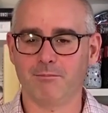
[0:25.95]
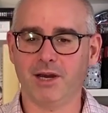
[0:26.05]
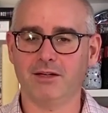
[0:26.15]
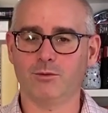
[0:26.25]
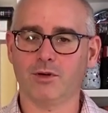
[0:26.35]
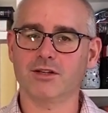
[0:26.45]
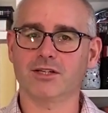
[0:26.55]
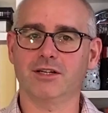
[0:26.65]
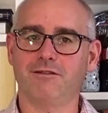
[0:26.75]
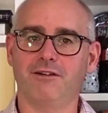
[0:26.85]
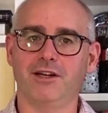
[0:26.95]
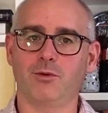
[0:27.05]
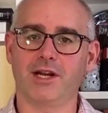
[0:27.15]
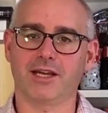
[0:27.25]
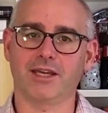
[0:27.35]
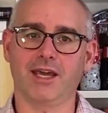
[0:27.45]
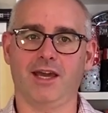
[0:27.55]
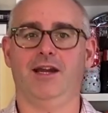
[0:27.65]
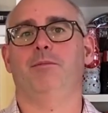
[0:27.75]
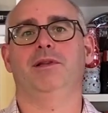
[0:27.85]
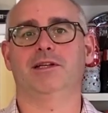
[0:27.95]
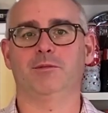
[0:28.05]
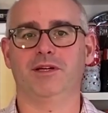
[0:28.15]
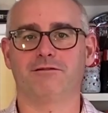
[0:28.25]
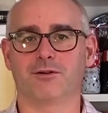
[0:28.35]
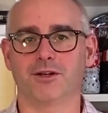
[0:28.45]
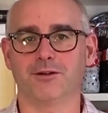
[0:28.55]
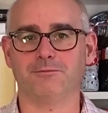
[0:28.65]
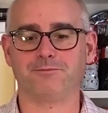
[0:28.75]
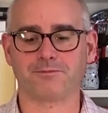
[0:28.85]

But we're also going to find a way to kick it up a little bit for you.